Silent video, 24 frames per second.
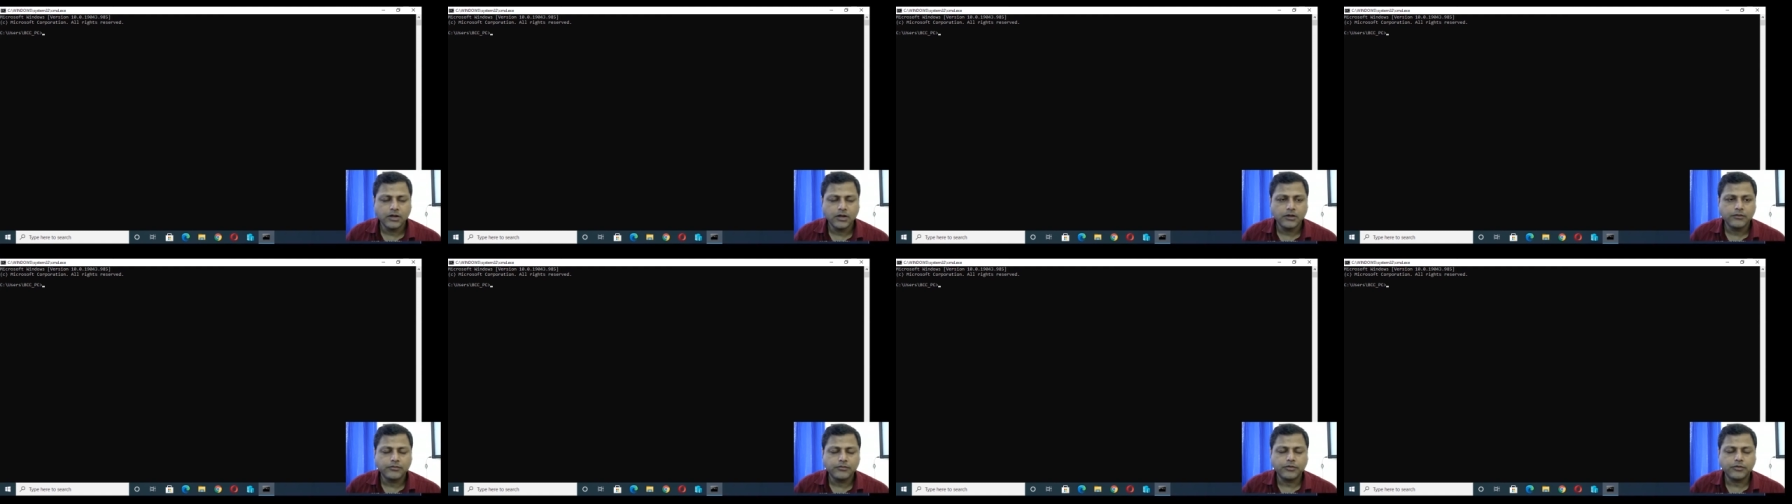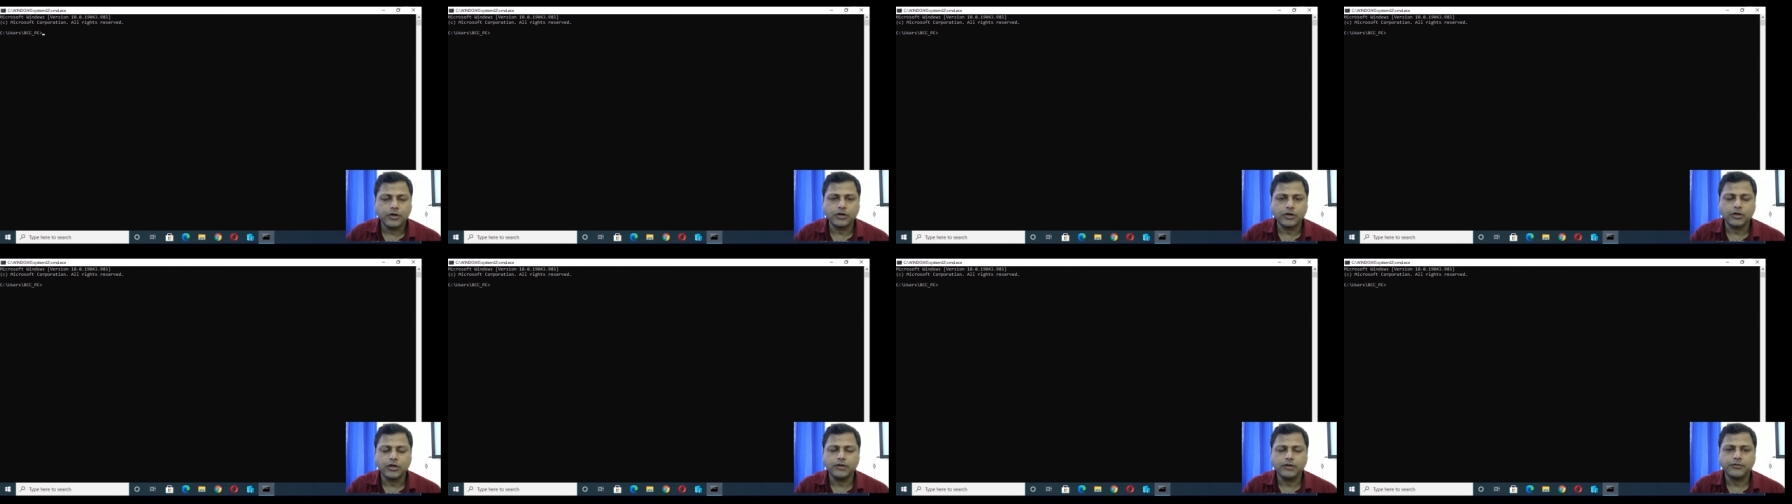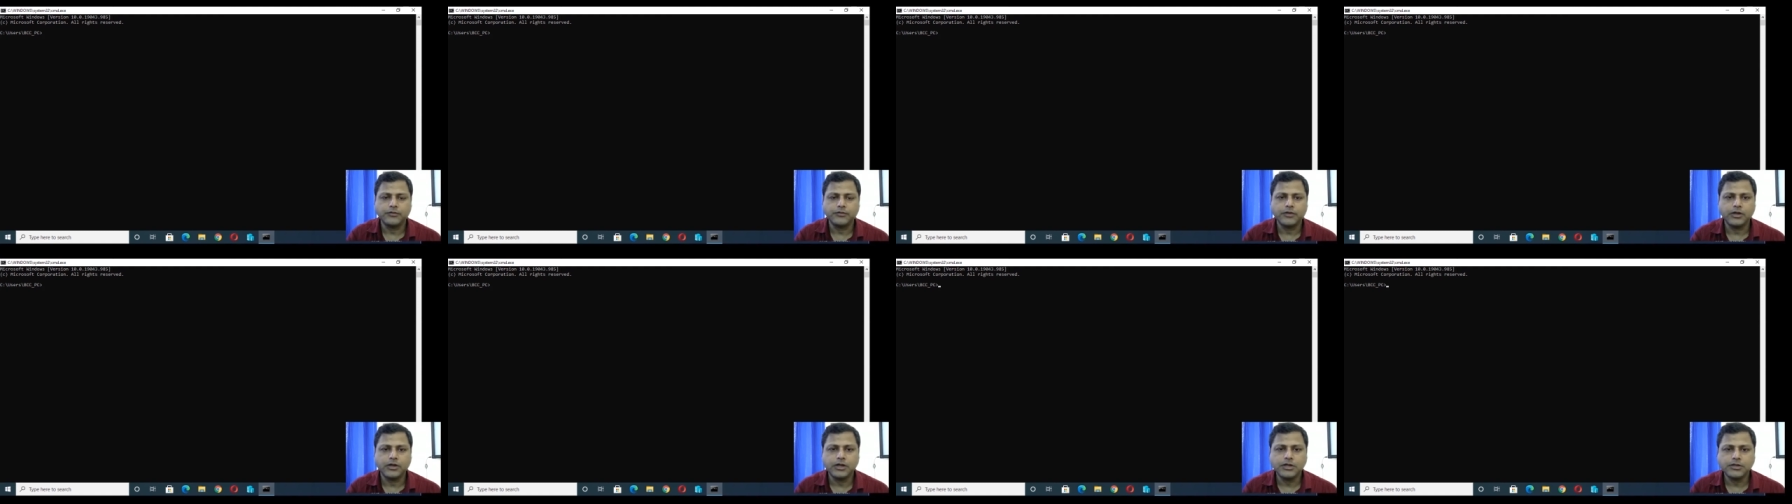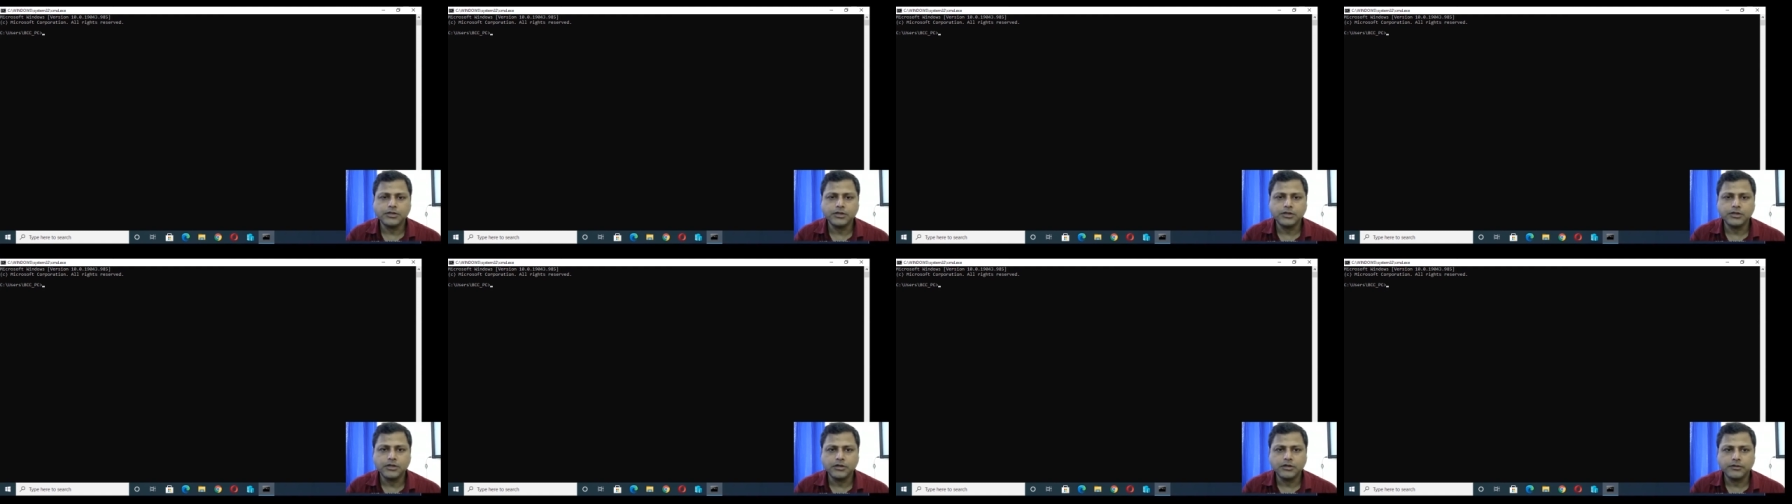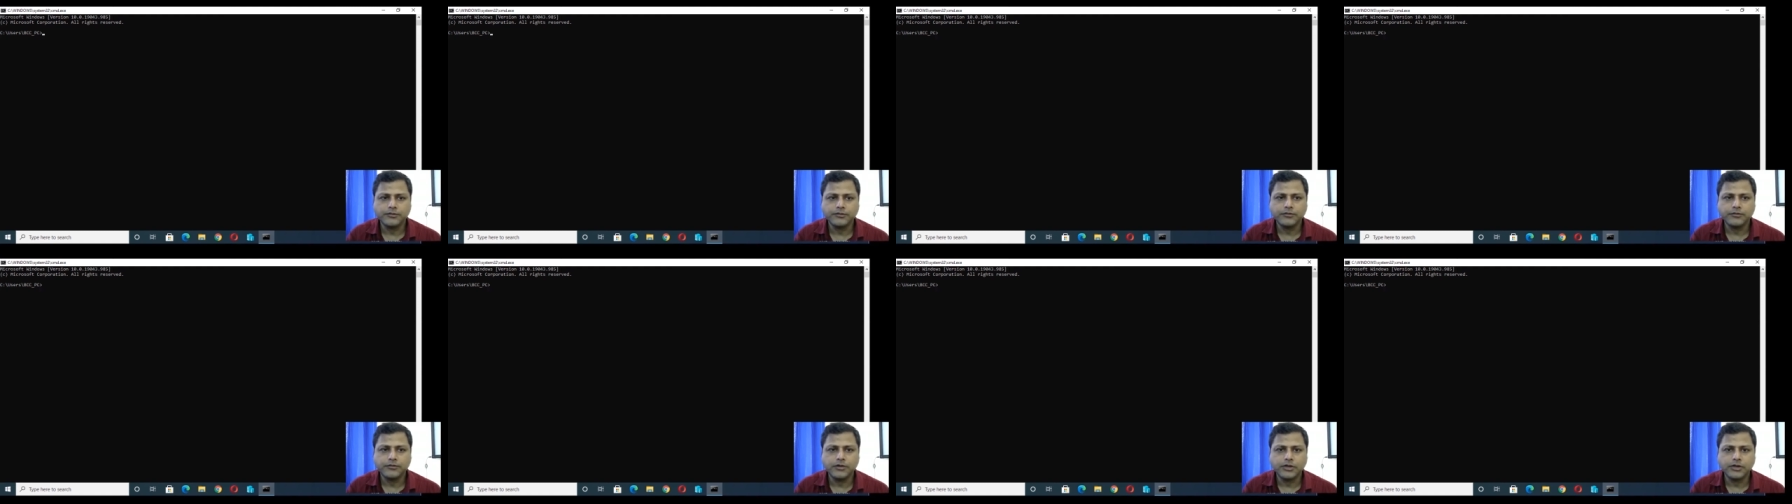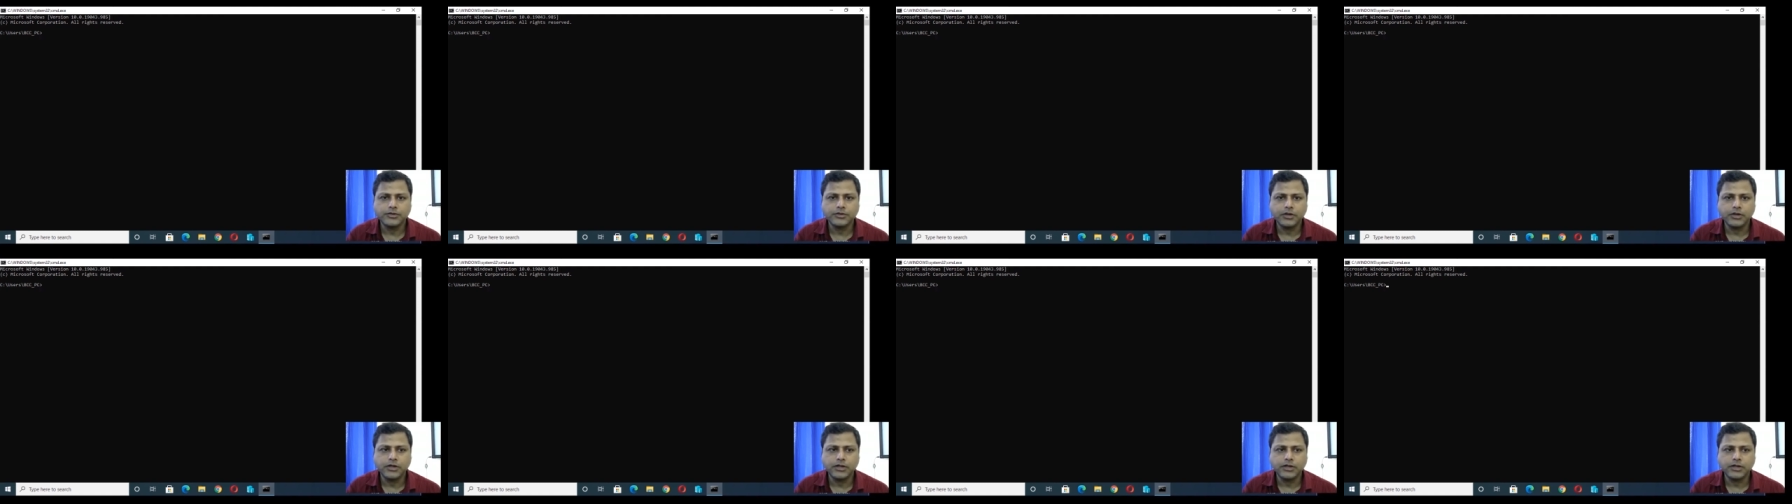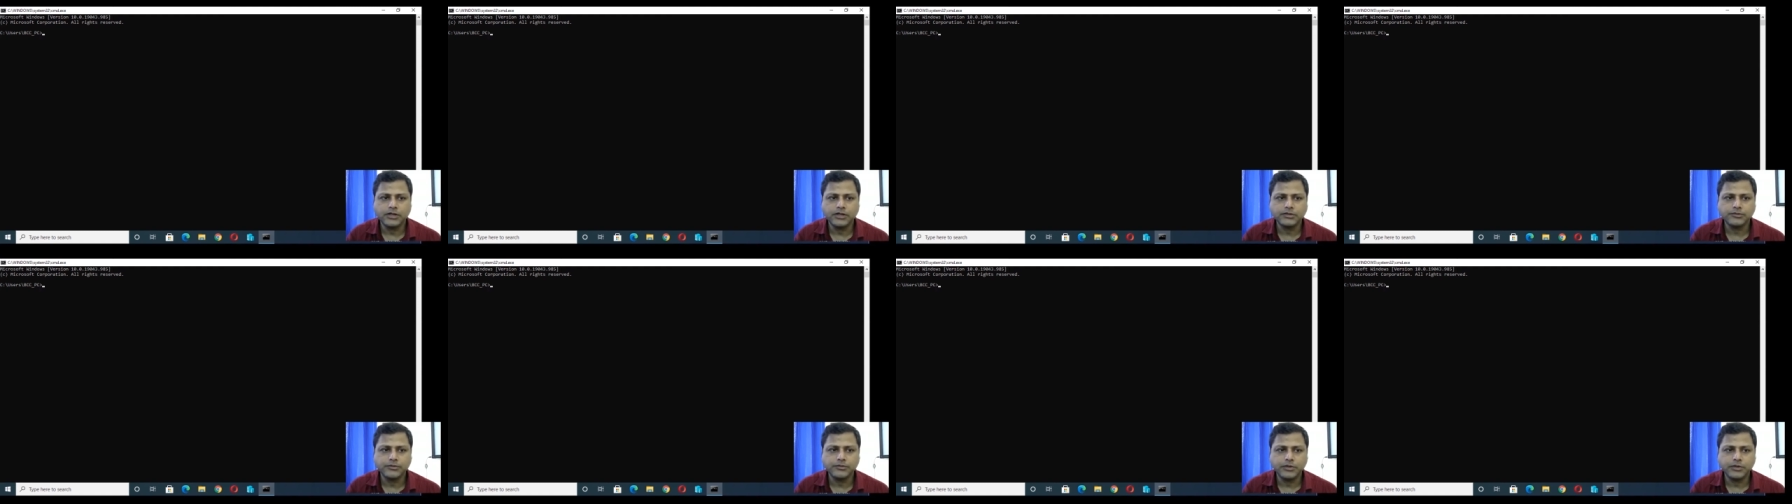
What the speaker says: For configuration of virtual disk,